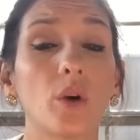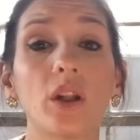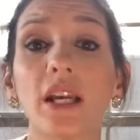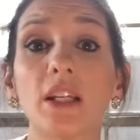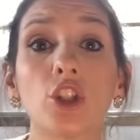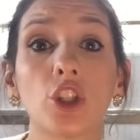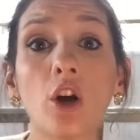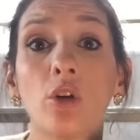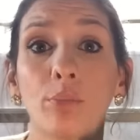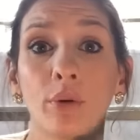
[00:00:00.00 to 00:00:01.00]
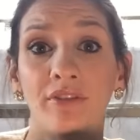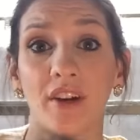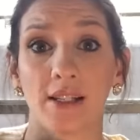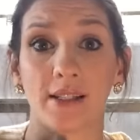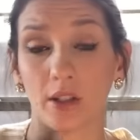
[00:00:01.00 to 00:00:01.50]
really don't
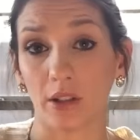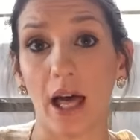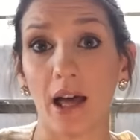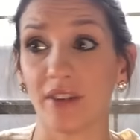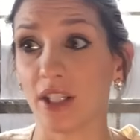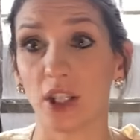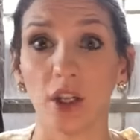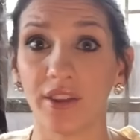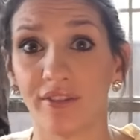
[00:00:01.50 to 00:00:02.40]
profess their love until